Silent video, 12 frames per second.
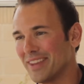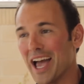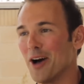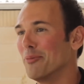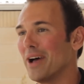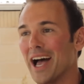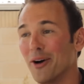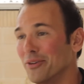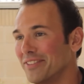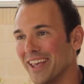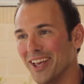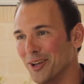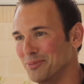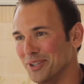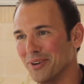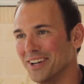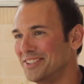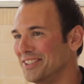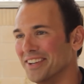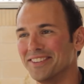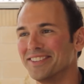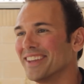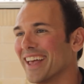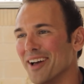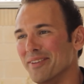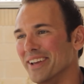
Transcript: how has it helped you? Why don't you just, I